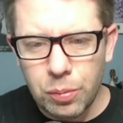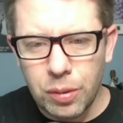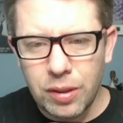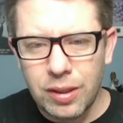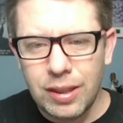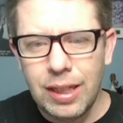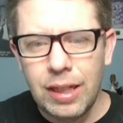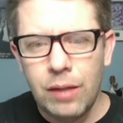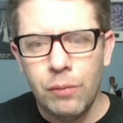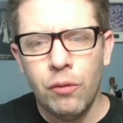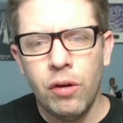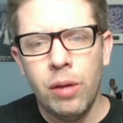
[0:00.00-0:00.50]
but
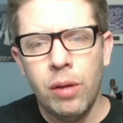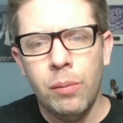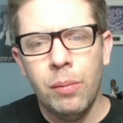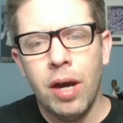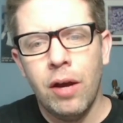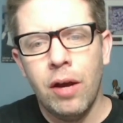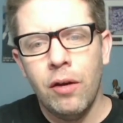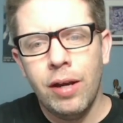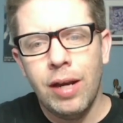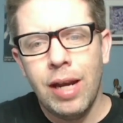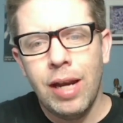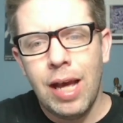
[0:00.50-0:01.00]
team
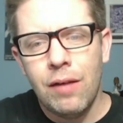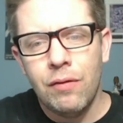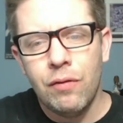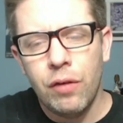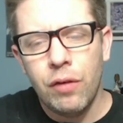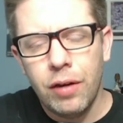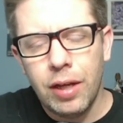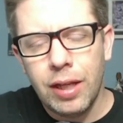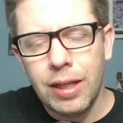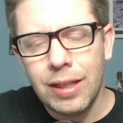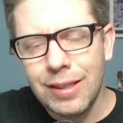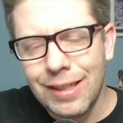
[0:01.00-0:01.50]
rebound and
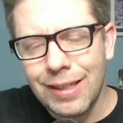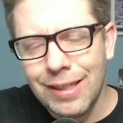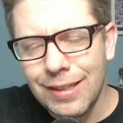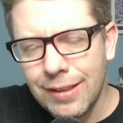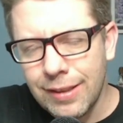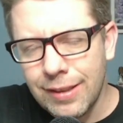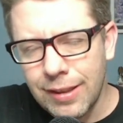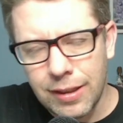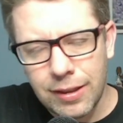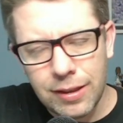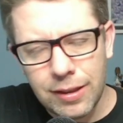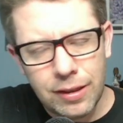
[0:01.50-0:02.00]
effort is
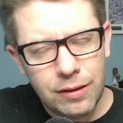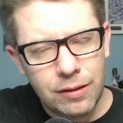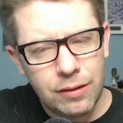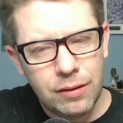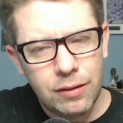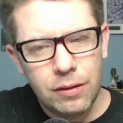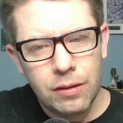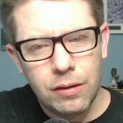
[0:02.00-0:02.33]
consistent.